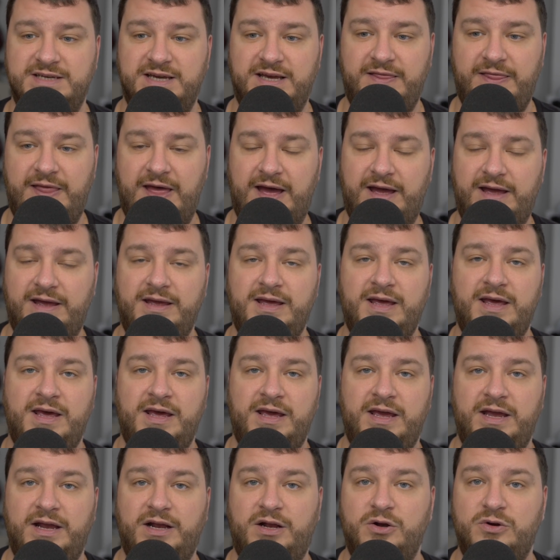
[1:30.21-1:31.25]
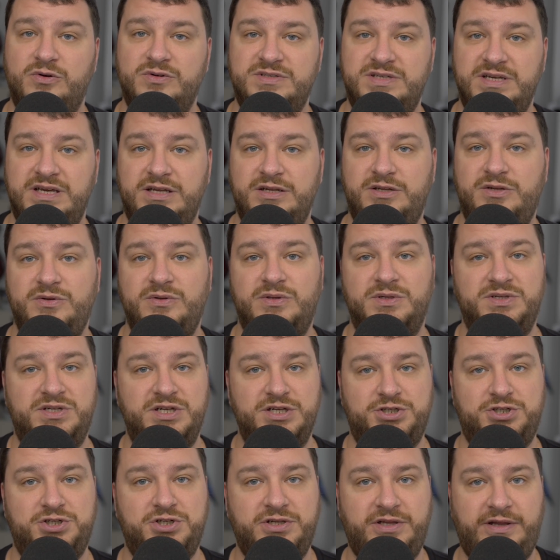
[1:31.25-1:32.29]
in that it goes into the
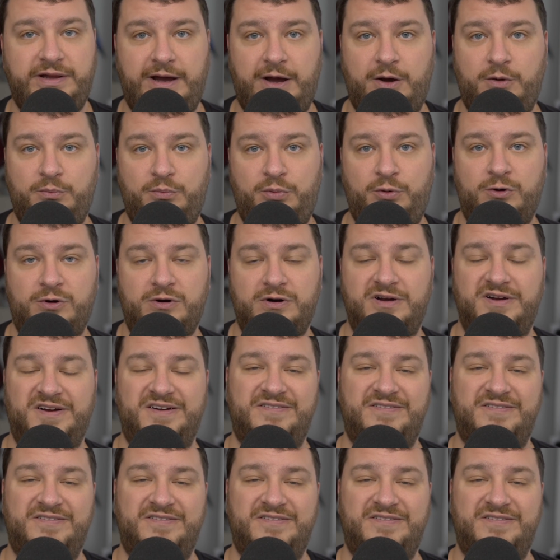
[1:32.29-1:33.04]
digital output